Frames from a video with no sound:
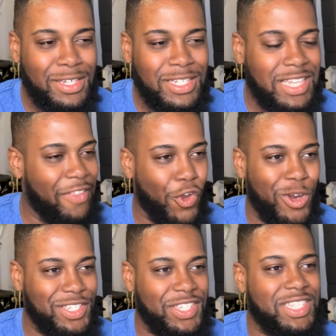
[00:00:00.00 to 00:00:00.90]
He's got the
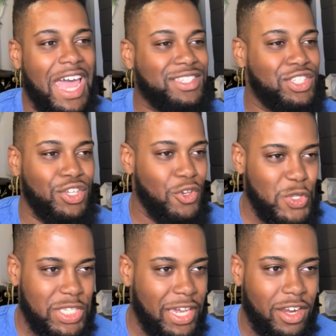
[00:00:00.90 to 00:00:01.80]
crazy stats to use
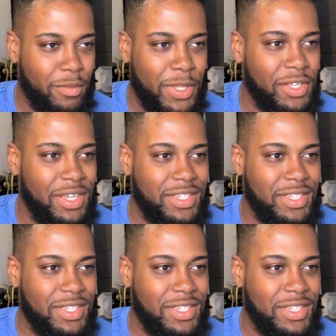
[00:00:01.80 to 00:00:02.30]
his psychic abilities.